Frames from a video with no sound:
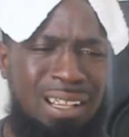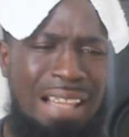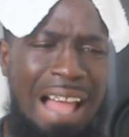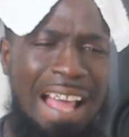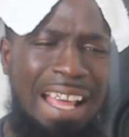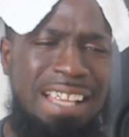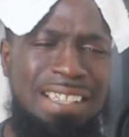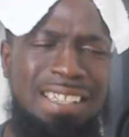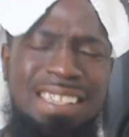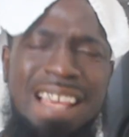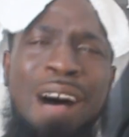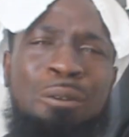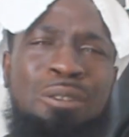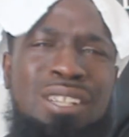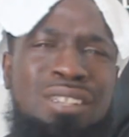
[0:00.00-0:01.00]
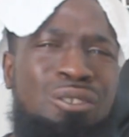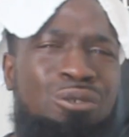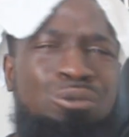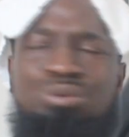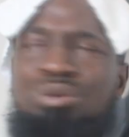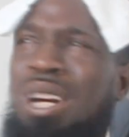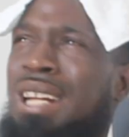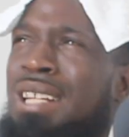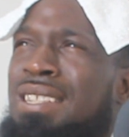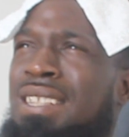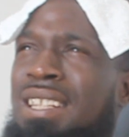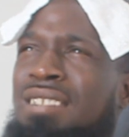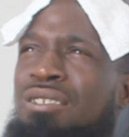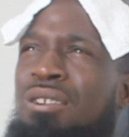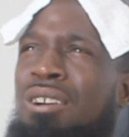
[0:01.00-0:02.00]
Like, his sound is
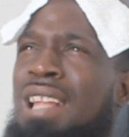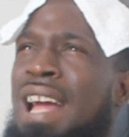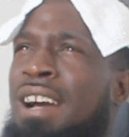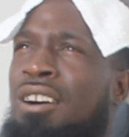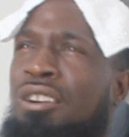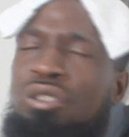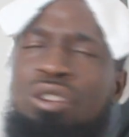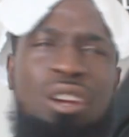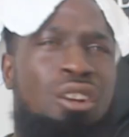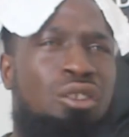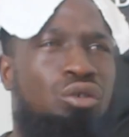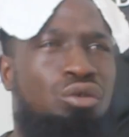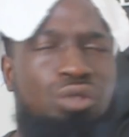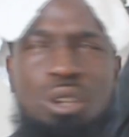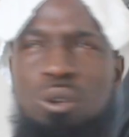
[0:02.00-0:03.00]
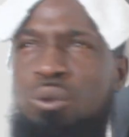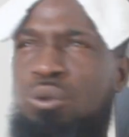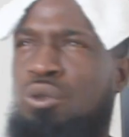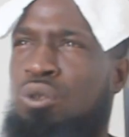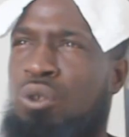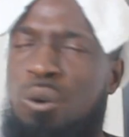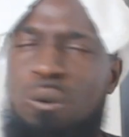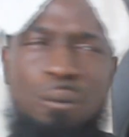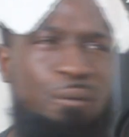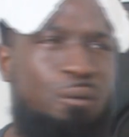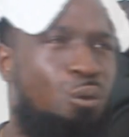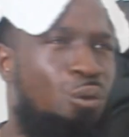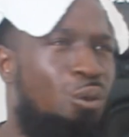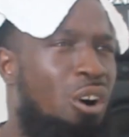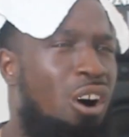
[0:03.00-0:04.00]
crazy. He's got like a drill,
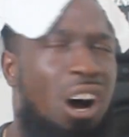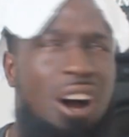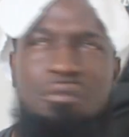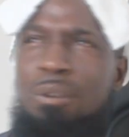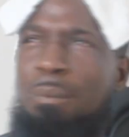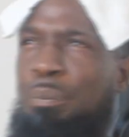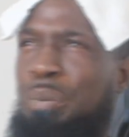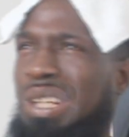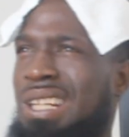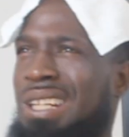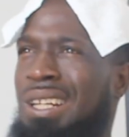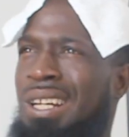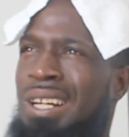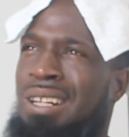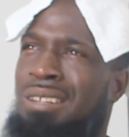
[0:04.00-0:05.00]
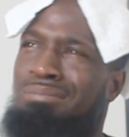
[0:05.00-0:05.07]
soulful, R&B.